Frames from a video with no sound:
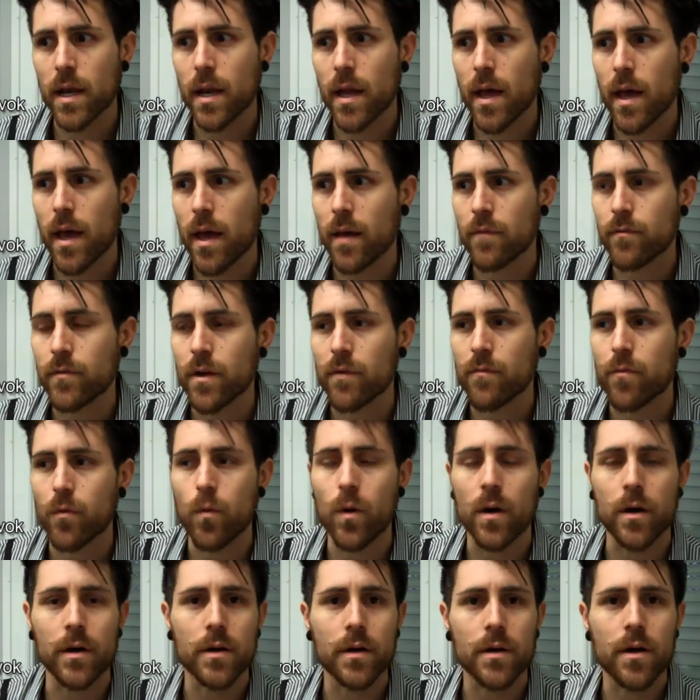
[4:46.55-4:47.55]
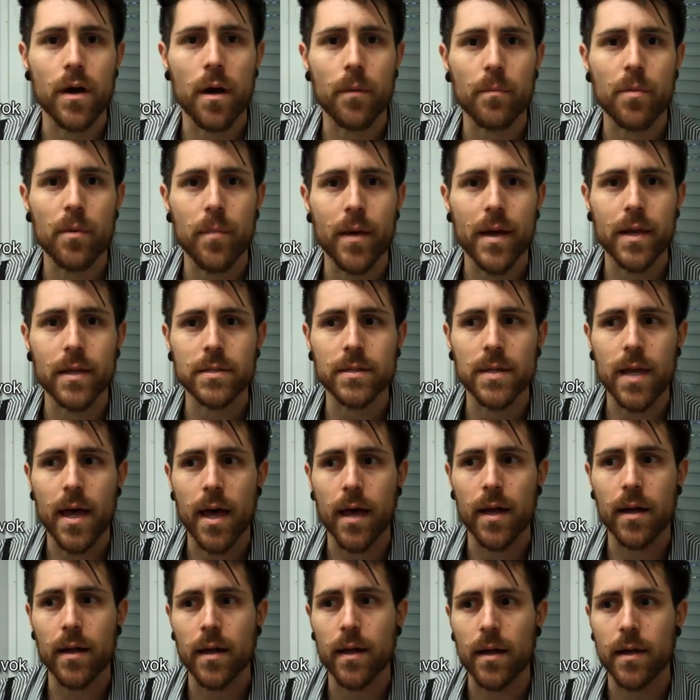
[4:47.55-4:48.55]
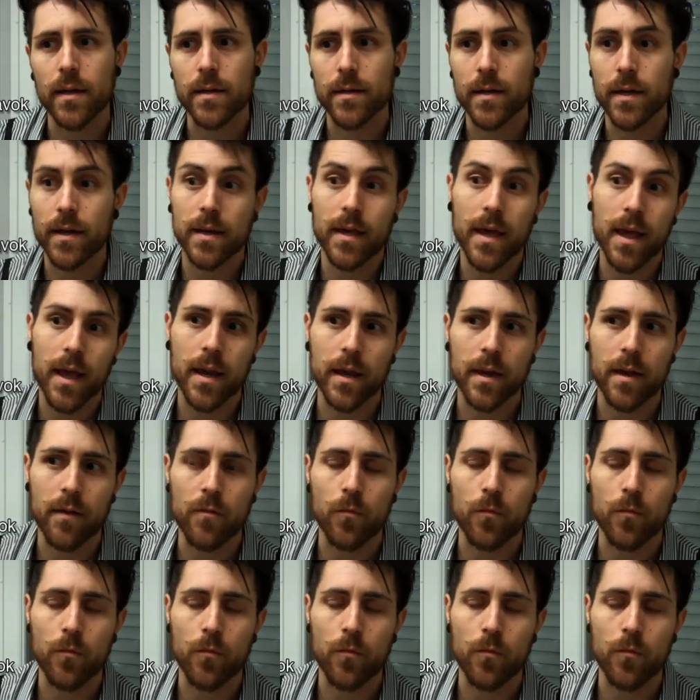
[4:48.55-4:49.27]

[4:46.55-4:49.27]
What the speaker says: And I've never wanted to compromise that, and again,